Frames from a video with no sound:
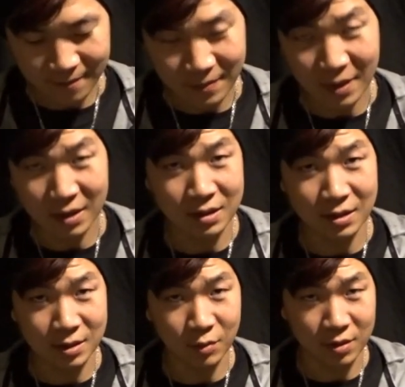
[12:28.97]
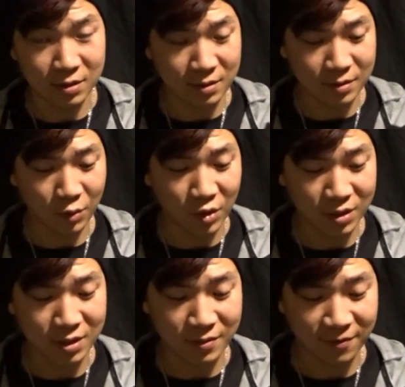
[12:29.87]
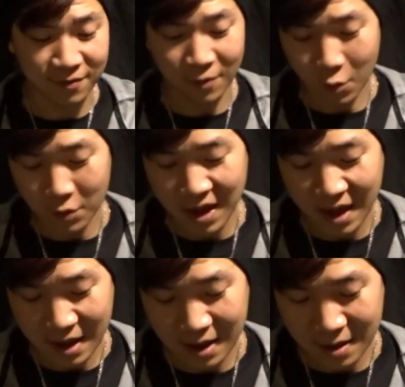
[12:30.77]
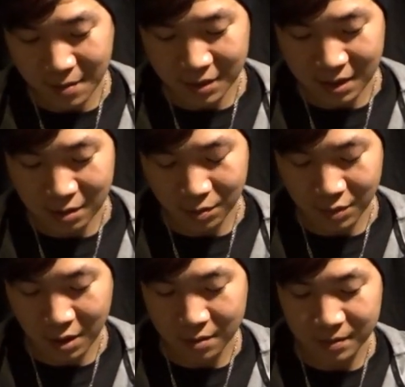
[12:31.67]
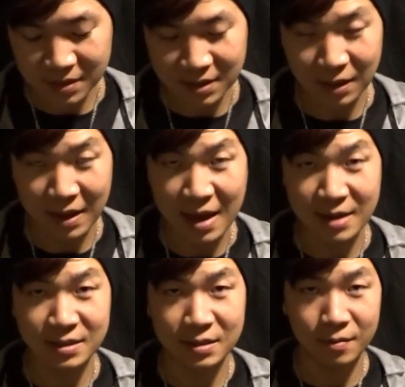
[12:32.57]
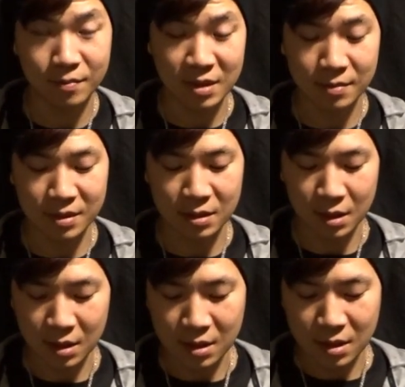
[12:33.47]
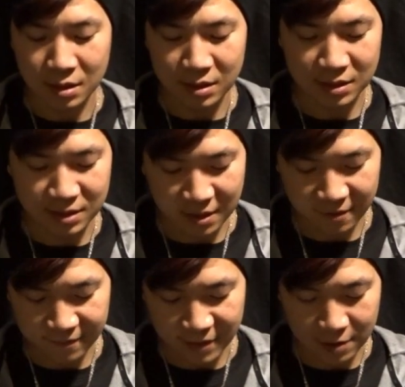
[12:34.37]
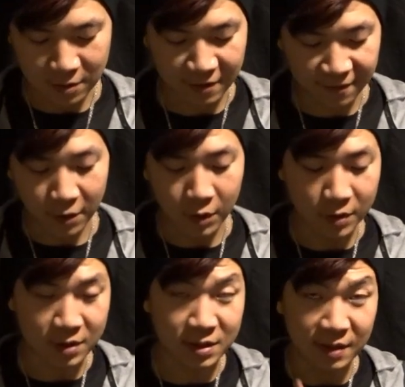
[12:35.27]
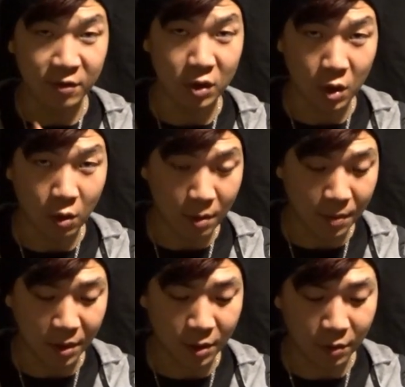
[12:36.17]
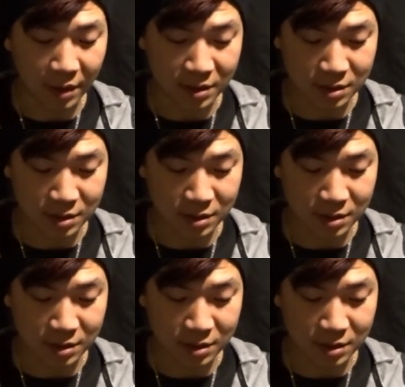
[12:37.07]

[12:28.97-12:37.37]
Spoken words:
Like, this one works okay, but then the problem is the last BB does not feed, or the follower doesn't even go up all the way.